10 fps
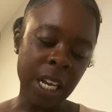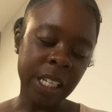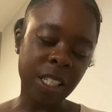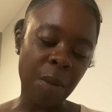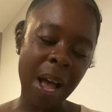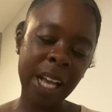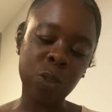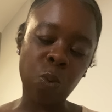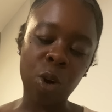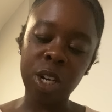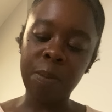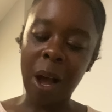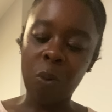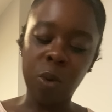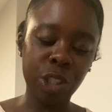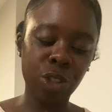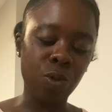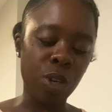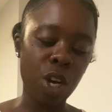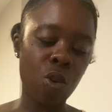somebody's worried about what you
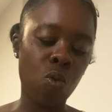know